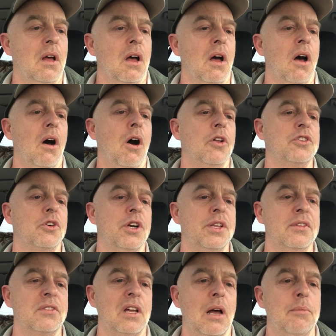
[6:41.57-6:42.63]
All during
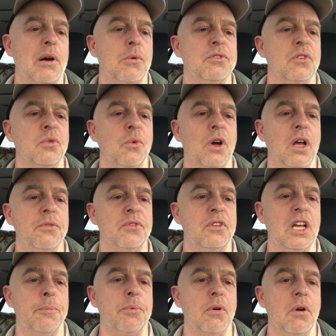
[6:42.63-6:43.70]
this time, I was a
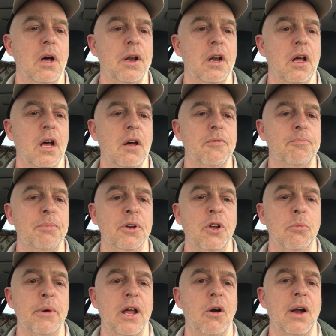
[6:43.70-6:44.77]
12-stepper on and off, but no
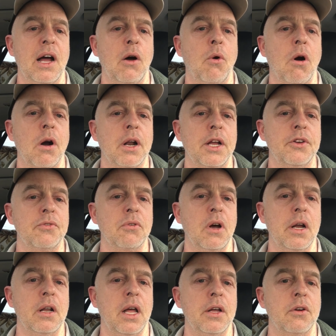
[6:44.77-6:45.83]
matter how hard I
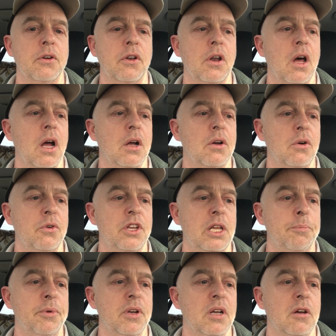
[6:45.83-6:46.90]
tried, I could not go
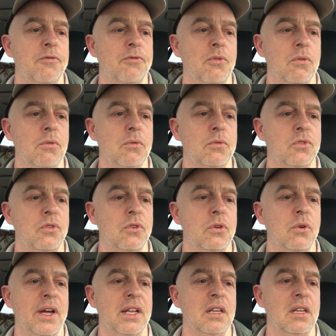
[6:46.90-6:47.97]
deep enough
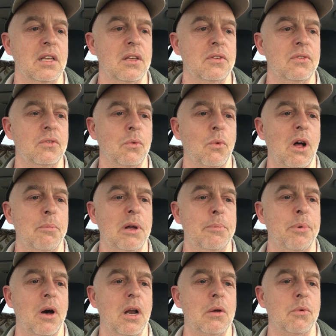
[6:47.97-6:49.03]
to, at least, while my
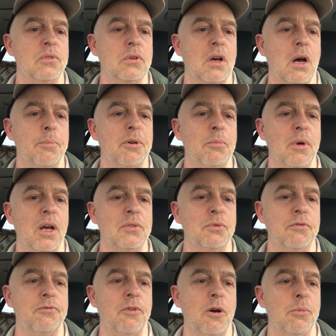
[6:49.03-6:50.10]
body was compromised
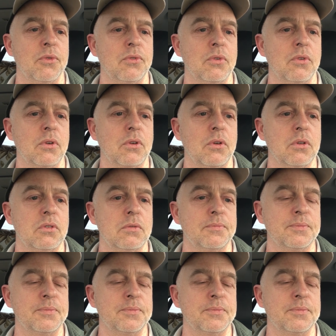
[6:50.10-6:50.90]
with pharmaceuticals.